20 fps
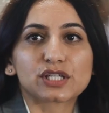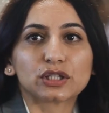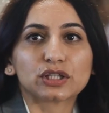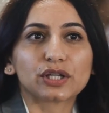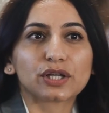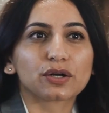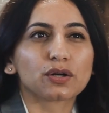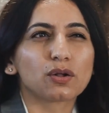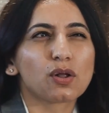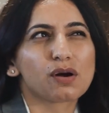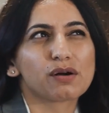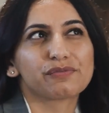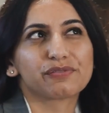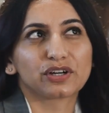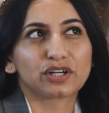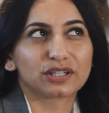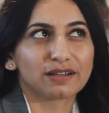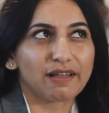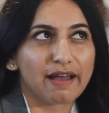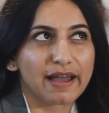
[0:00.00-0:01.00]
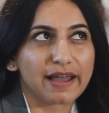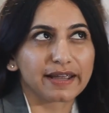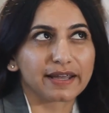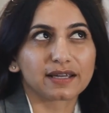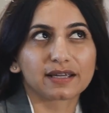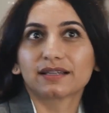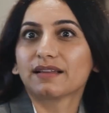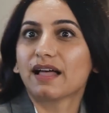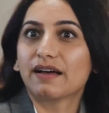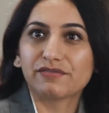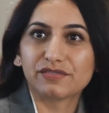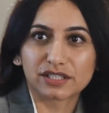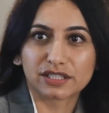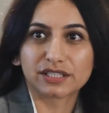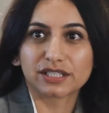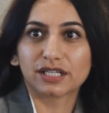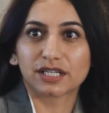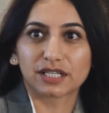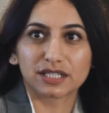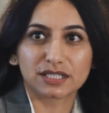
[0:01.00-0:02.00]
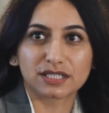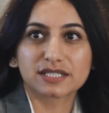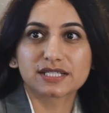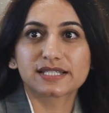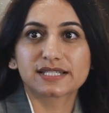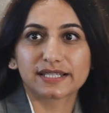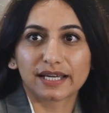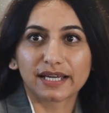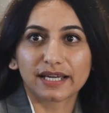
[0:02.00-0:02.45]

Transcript: area in your practice list.